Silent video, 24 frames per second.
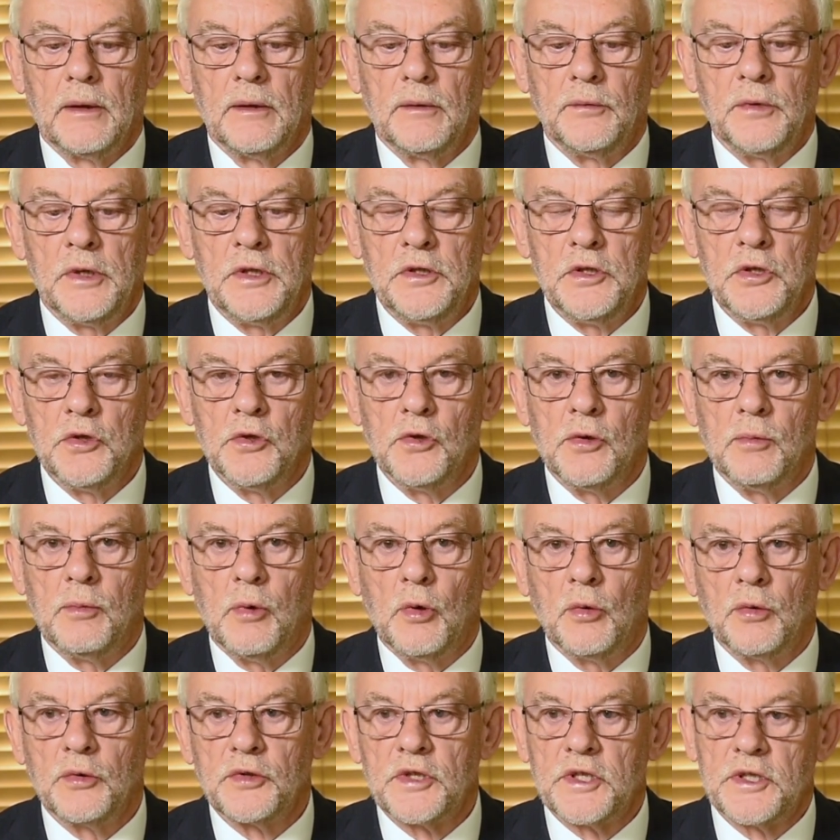
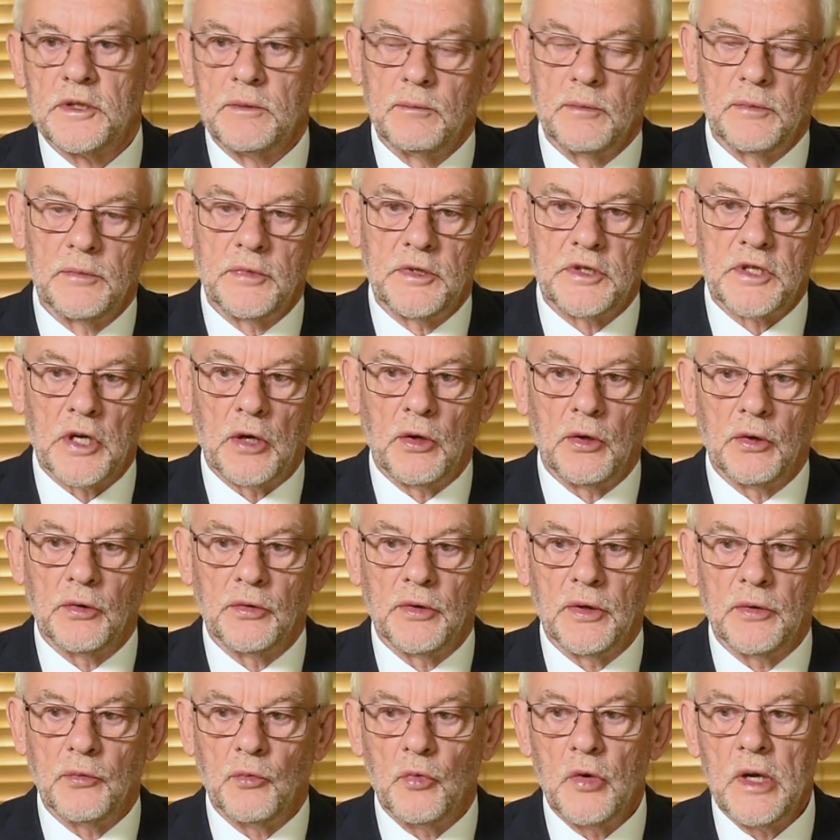renewables, solar
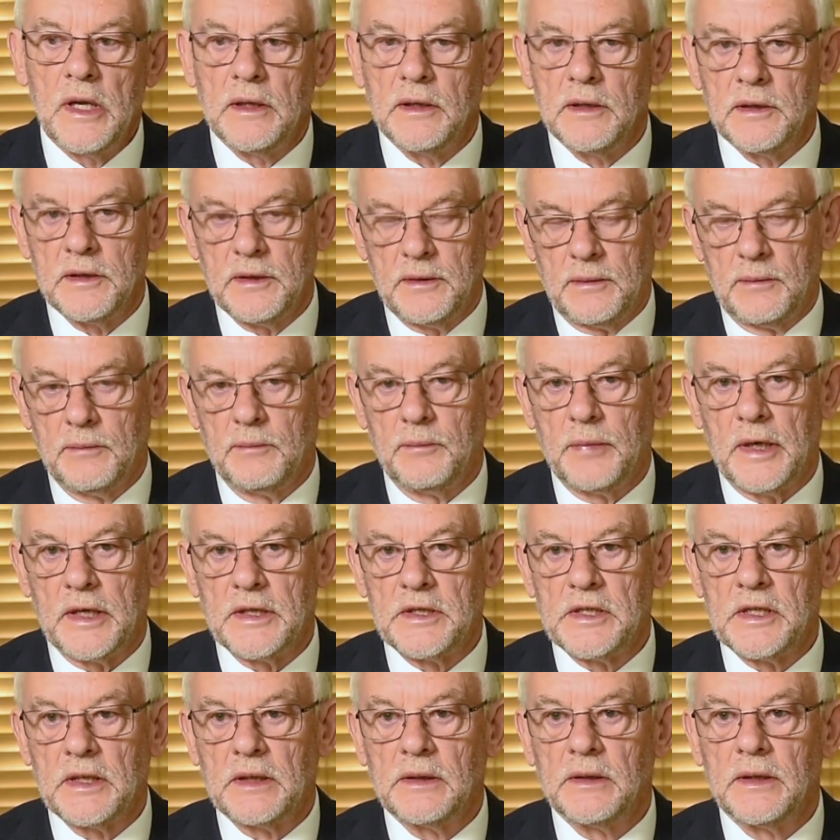and wind,
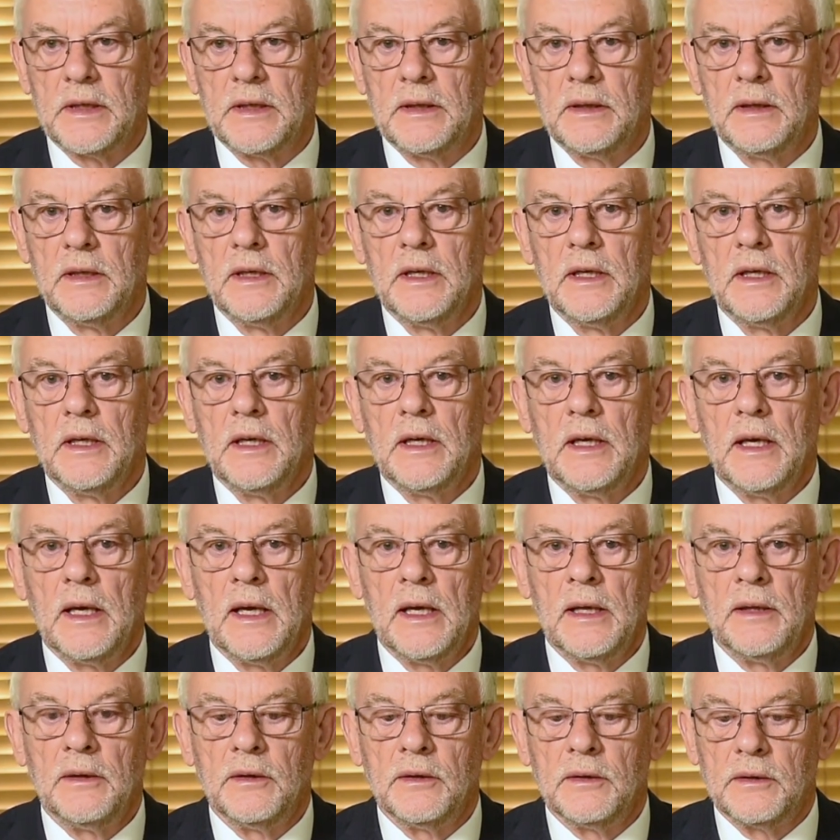basically,
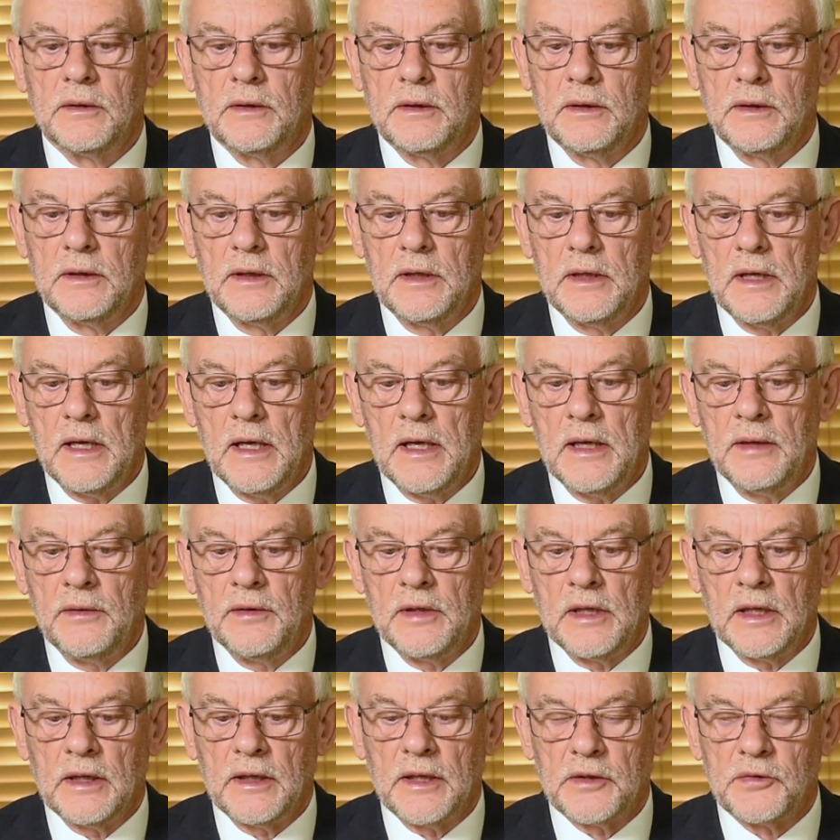in
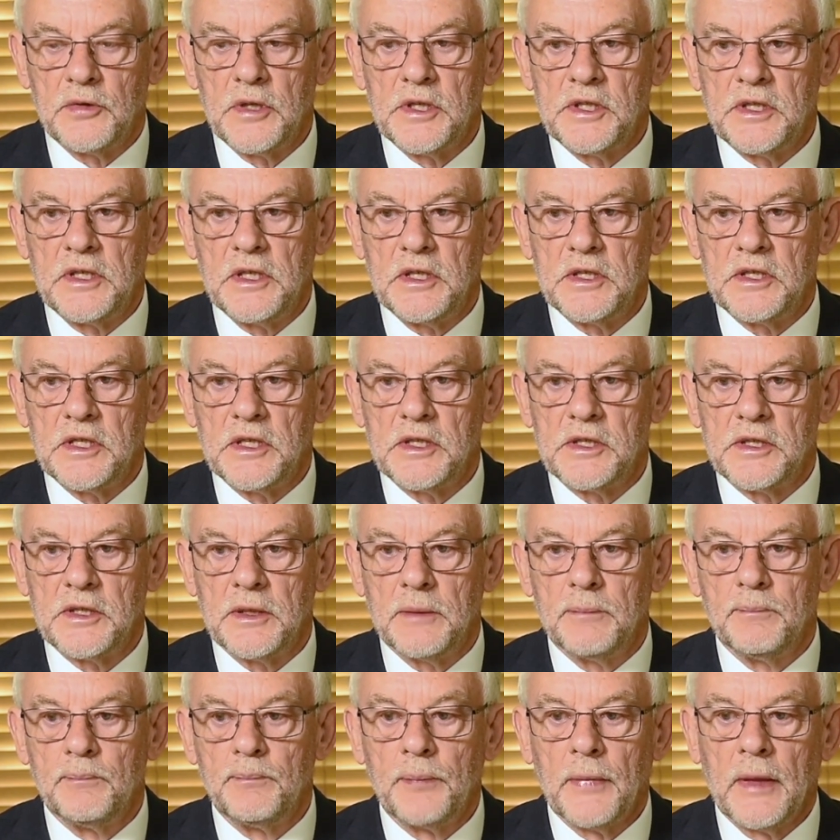the electricity
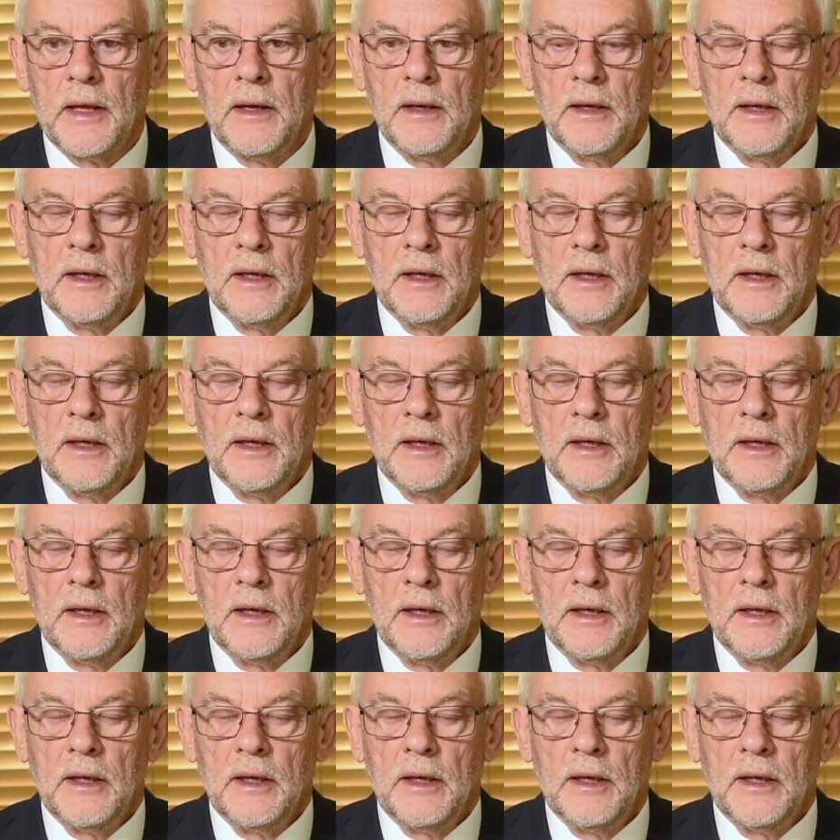system,